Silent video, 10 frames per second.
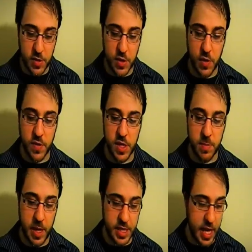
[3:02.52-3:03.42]
or services
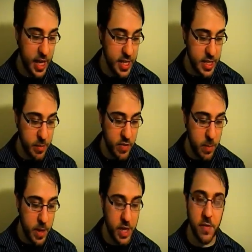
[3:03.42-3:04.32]
by taking some of their
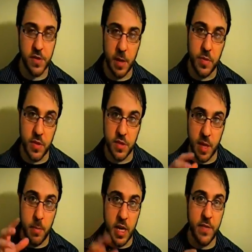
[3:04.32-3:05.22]

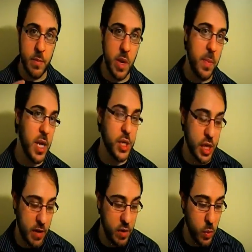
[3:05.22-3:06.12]
some money from their paycheck
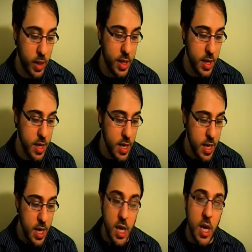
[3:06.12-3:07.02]
every week.
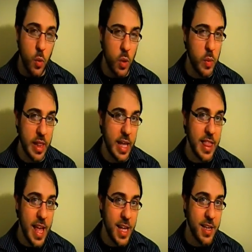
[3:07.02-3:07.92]
Would we like
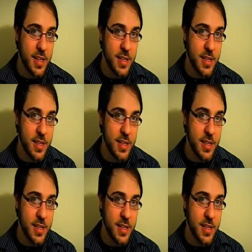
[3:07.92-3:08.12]
that?